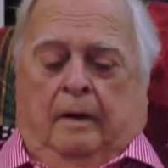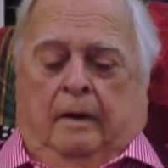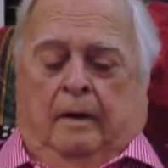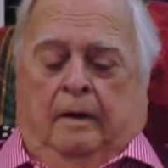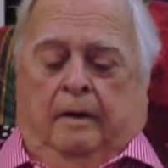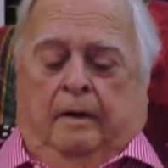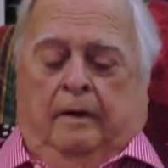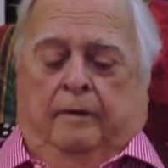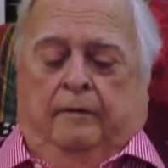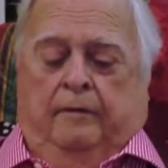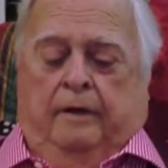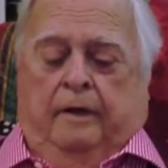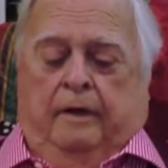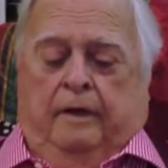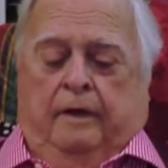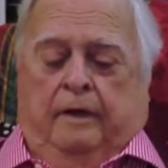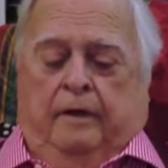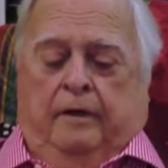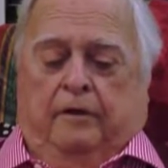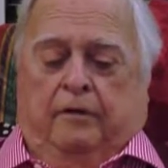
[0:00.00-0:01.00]
lived in
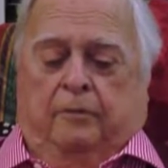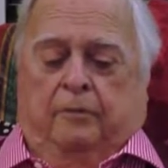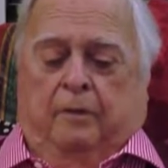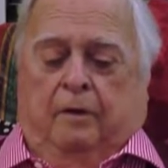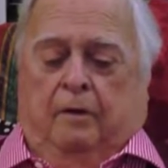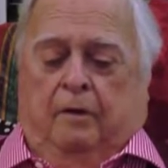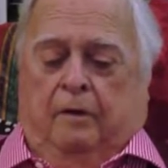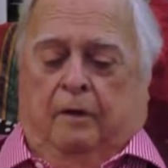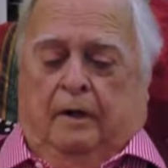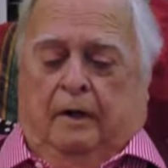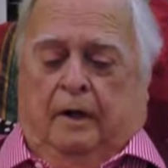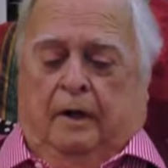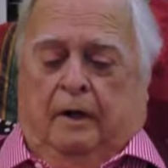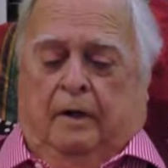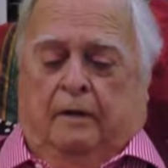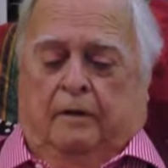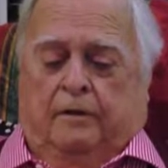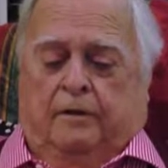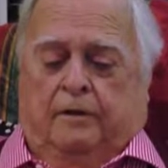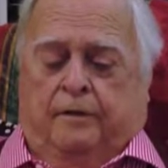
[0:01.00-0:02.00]
a small
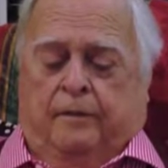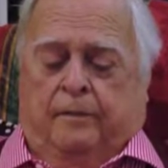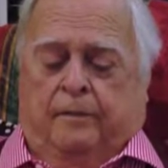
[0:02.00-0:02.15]
house